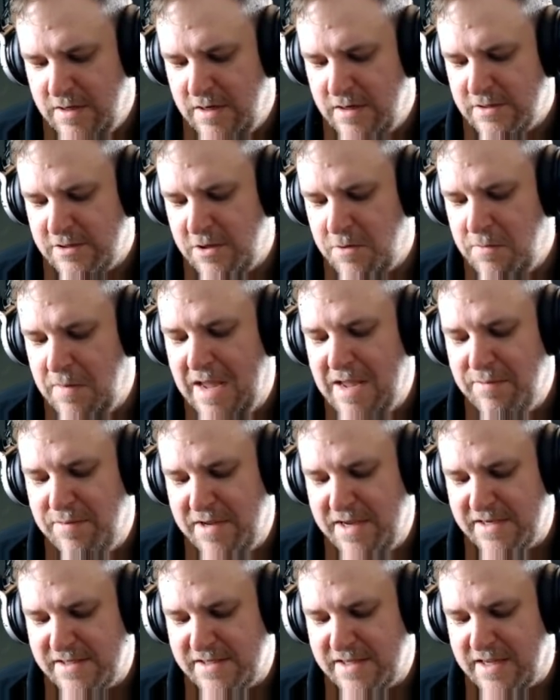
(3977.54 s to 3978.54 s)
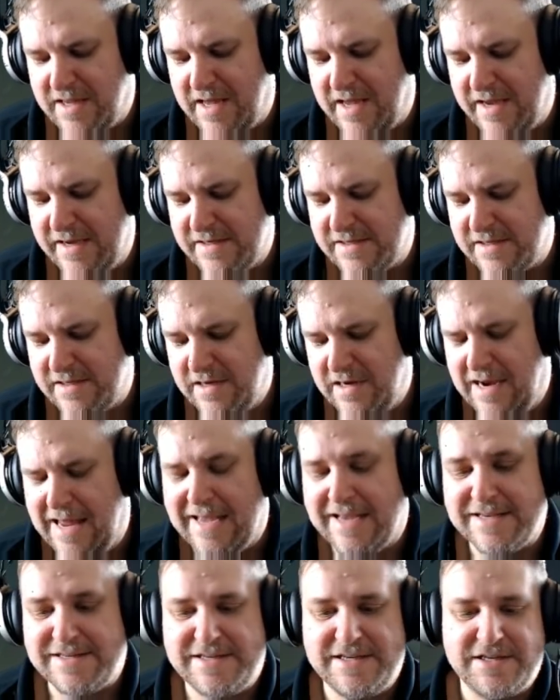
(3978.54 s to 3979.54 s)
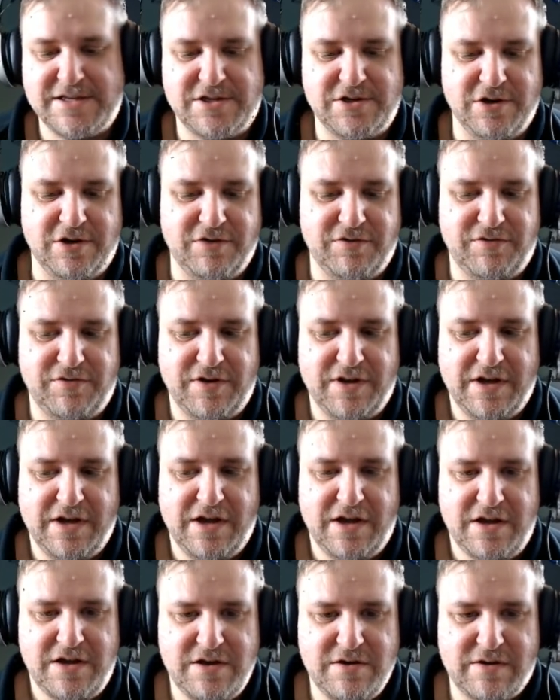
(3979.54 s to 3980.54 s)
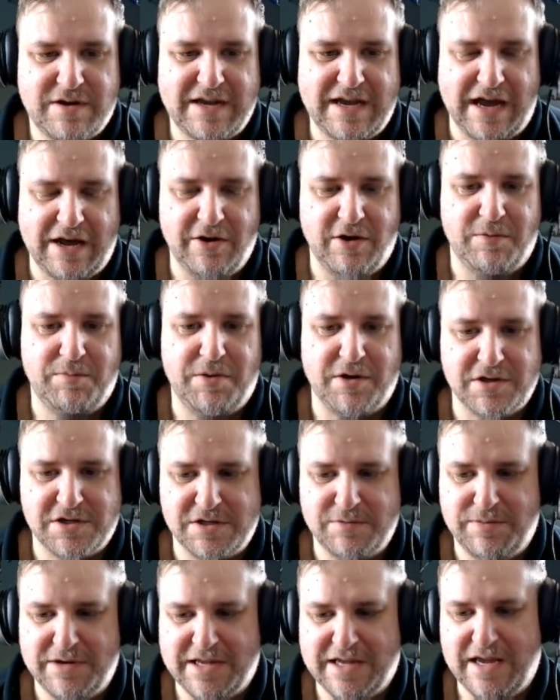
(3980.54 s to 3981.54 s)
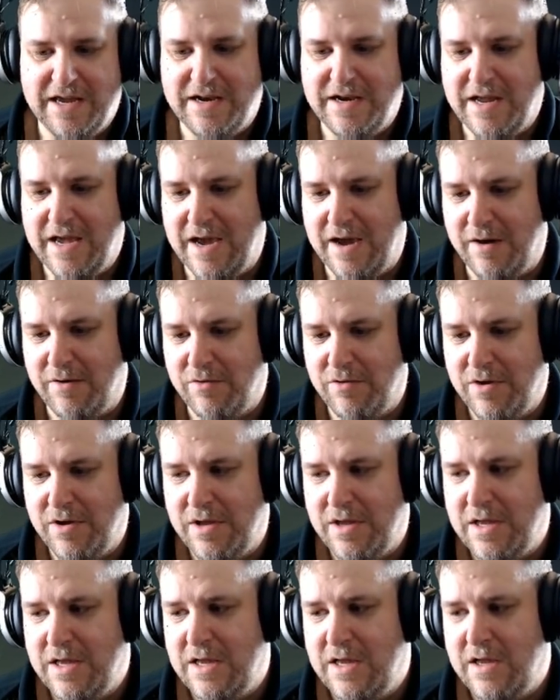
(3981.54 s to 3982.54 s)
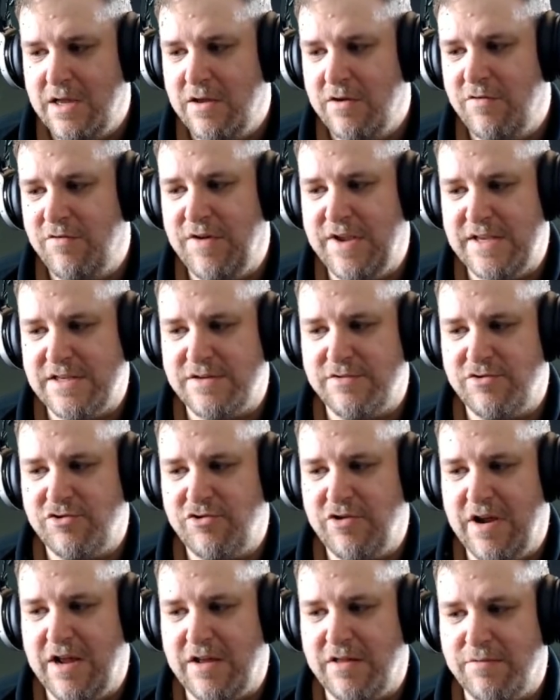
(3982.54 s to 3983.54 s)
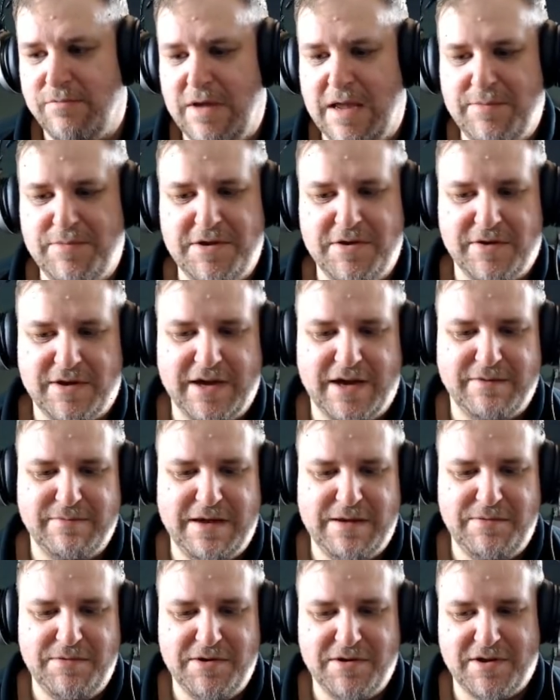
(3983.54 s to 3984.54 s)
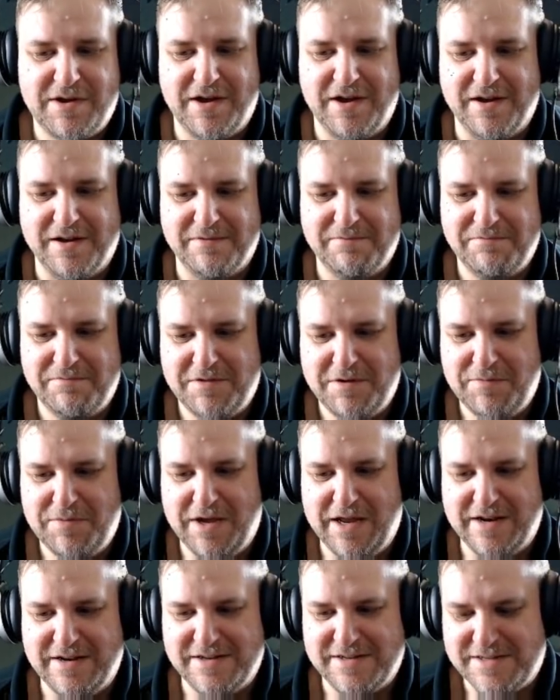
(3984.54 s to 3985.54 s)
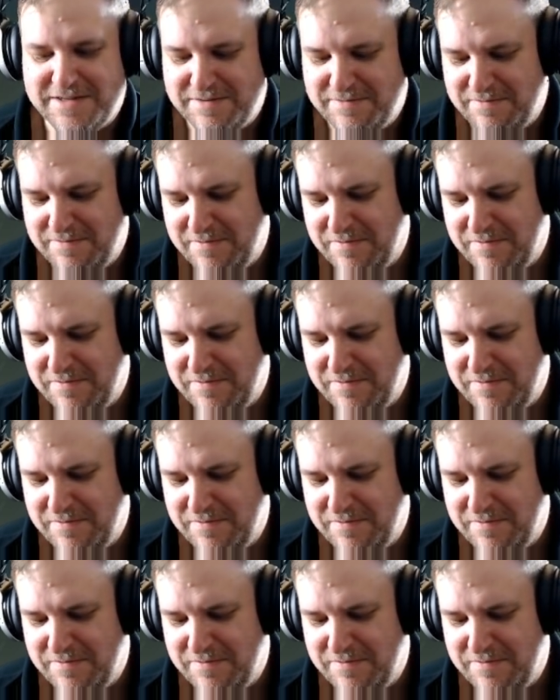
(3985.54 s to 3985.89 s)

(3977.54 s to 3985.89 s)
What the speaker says: So maybe it's the case that legacy stuff you cannot possibly get now. Feats of strength, maybe you can, maybe you can't. Depends.